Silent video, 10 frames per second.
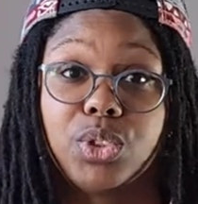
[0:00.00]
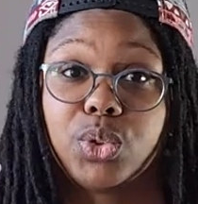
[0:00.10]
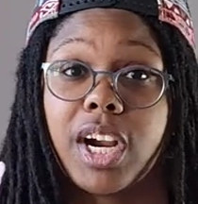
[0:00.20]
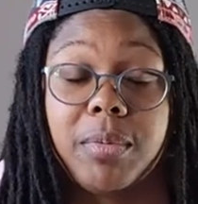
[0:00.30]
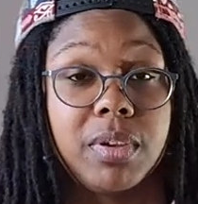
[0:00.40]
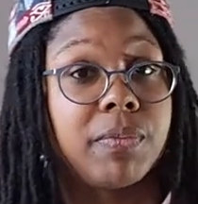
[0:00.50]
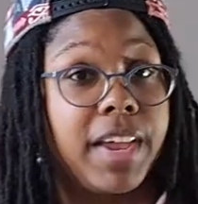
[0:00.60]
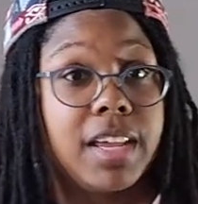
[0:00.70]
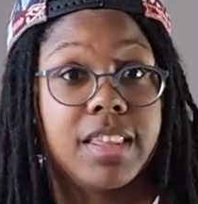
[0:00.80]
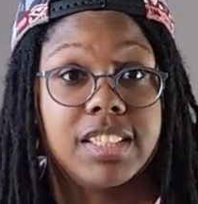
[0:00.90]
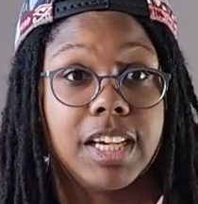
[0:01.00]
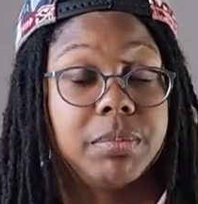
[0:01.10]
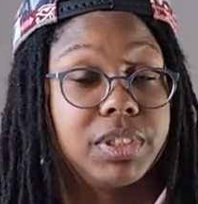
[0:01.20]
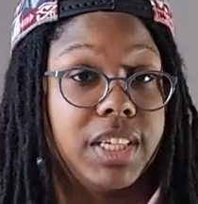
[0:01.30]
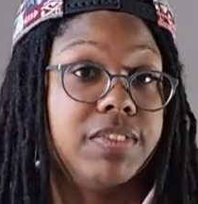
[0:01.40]
described as faith in
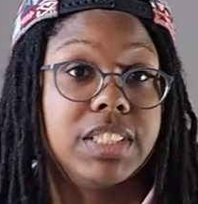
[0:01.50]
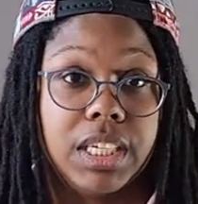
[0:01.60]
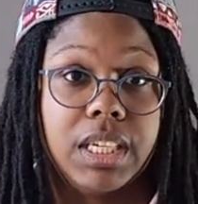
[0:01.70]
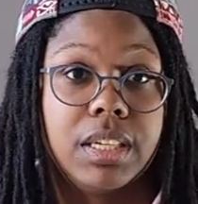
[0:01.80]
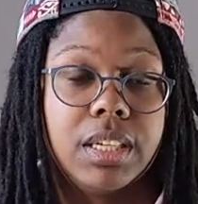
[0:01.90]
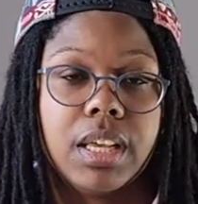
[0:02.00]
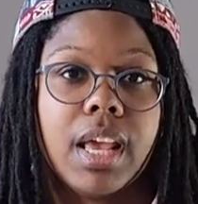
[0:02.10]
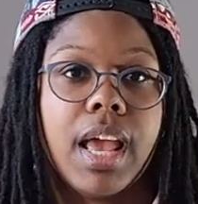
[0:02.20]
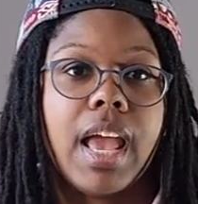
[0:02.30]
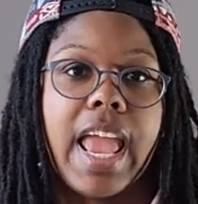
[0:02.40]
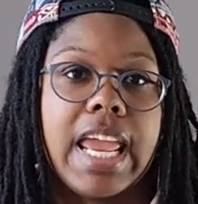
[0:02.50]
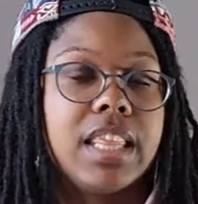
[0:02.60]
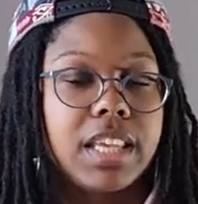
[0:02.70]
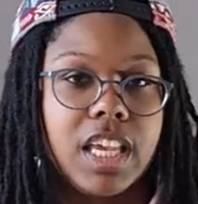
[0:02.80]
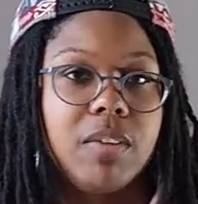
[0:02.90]
chapter seventeen, and
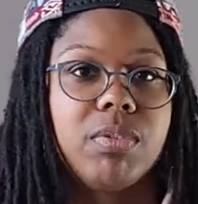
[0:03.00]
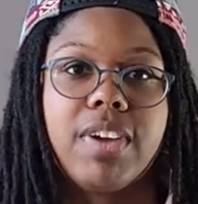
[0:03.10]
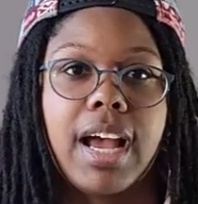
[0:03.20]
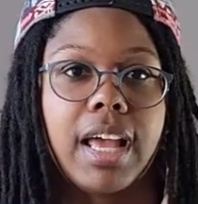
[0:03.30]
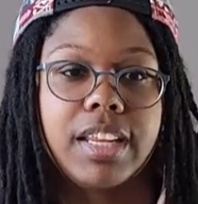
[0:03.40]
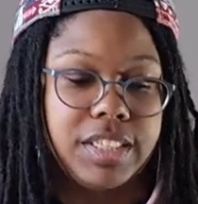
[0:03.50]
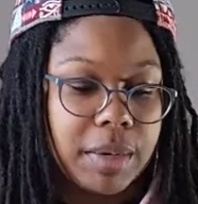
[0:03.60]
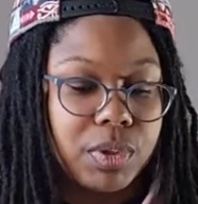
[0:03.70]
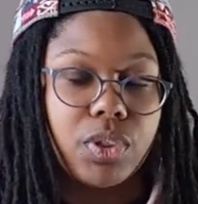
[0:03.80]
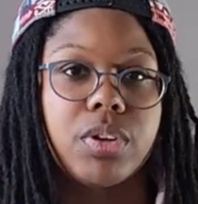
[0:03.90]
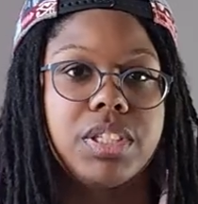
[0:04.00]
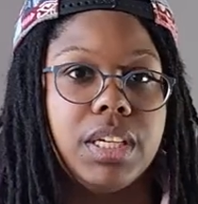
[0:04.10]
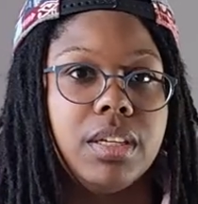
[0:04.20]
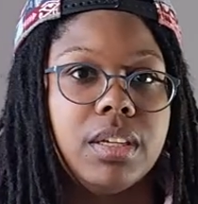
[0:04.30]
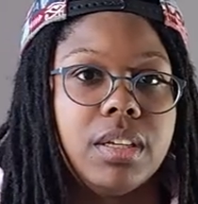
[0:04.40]
the kingdom of God in chapter
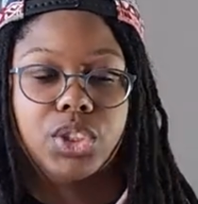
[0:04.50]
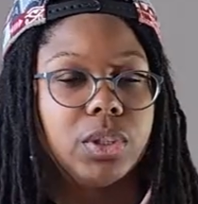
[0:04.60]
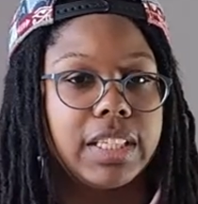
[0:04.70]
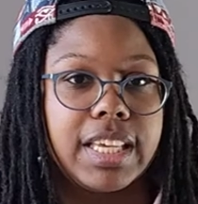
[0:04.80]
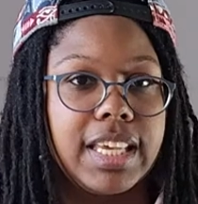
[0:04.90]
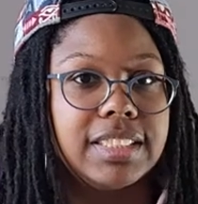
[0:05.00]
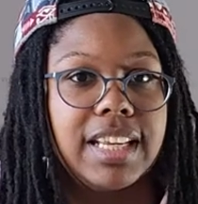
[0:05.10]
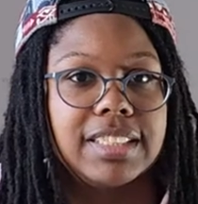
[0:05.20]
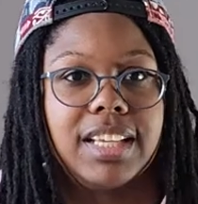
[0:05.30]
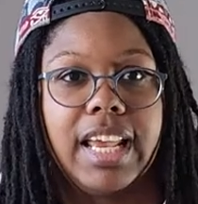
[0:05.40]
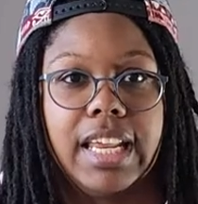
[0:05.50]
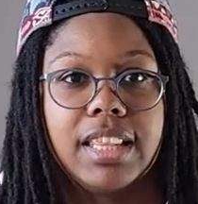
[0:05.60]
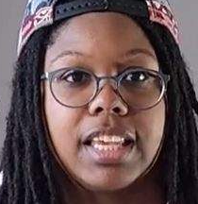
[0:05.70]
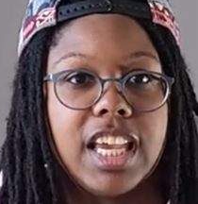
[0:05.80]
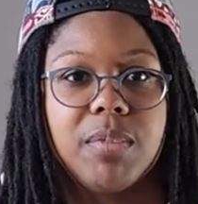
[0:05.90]
thirteen. Surely he is not saying
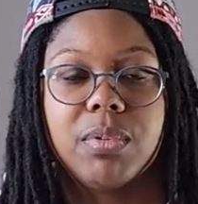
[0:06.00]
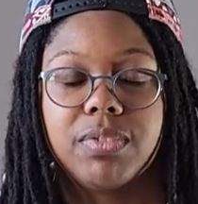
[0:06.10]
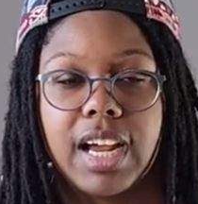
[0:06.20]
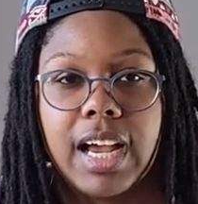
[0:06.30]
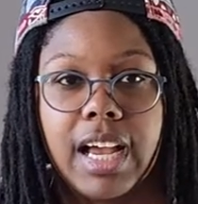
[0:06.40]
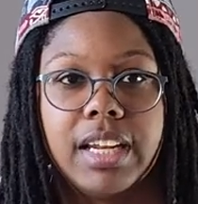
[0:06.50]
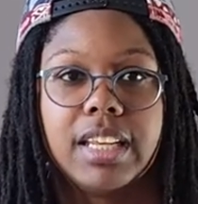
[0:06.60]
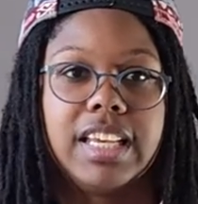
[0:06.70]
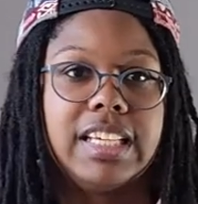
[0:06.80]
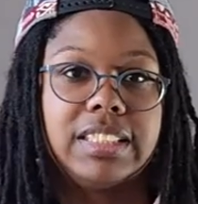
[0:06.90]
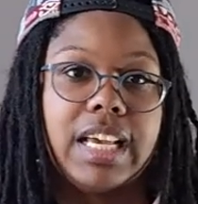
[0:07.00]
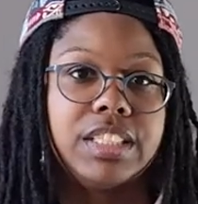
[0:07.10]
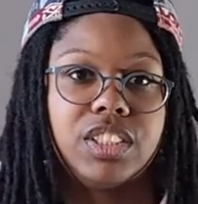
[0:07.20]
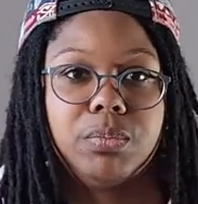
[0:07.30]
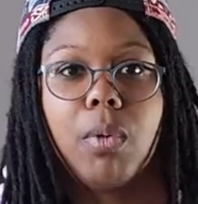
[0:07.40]
the kingdom of God is as
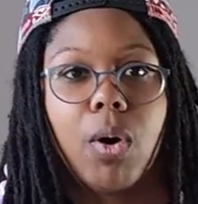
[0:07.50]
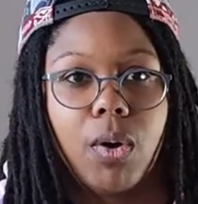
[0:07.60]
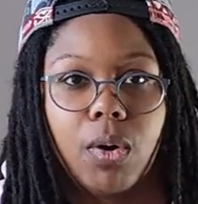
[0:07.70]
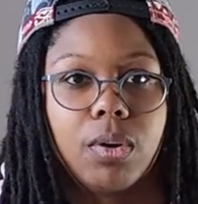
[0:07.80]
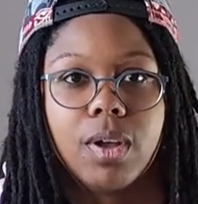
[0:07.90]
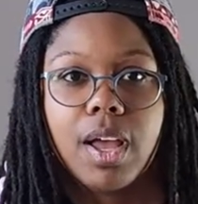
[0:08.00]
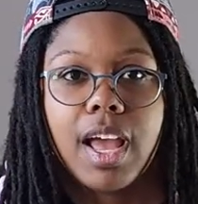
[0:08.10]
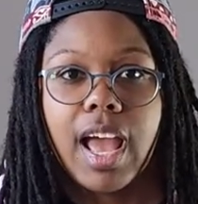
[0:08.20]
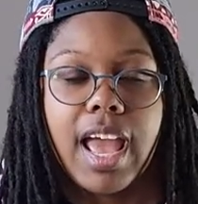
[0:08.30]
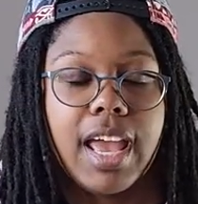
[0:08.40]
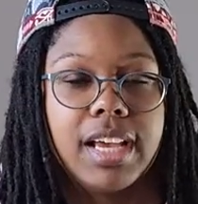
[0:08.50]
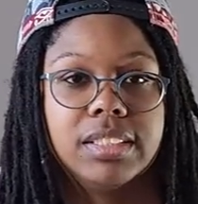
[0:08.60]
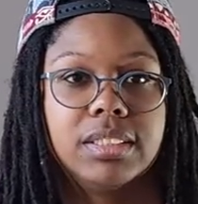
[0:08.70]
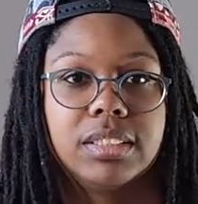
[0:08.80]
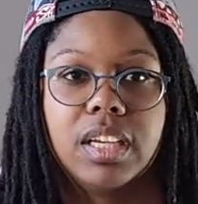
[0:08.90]
small
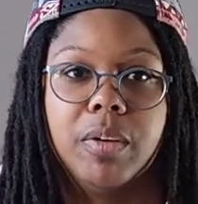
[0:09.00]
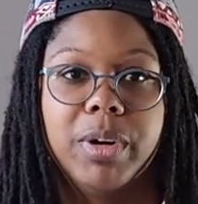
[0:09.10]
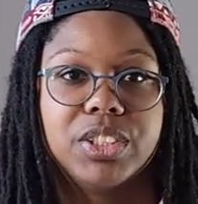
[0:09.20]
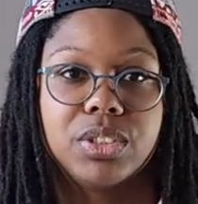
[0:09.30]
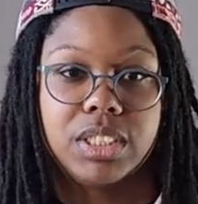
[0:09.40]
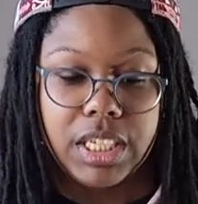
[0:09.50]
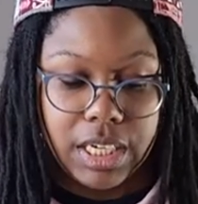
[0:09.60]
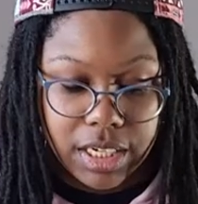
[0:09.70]
as a mustard seed.